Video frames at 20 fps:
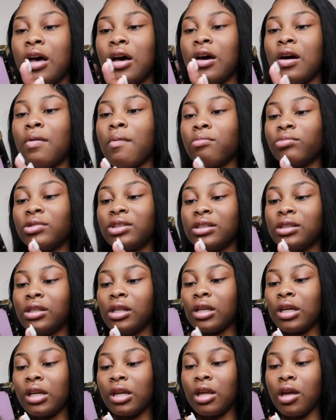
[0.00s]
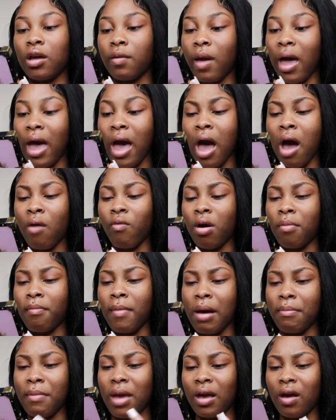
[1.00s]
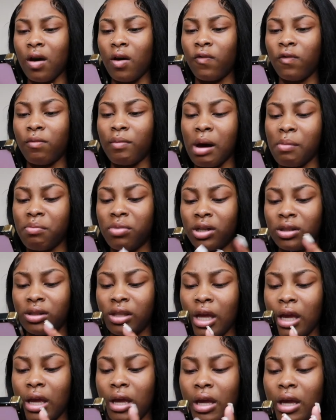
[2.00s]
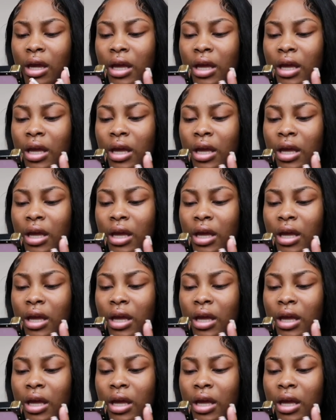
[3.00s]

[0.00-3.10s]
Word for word: I'm just looking up how I want my makeup for my birthday,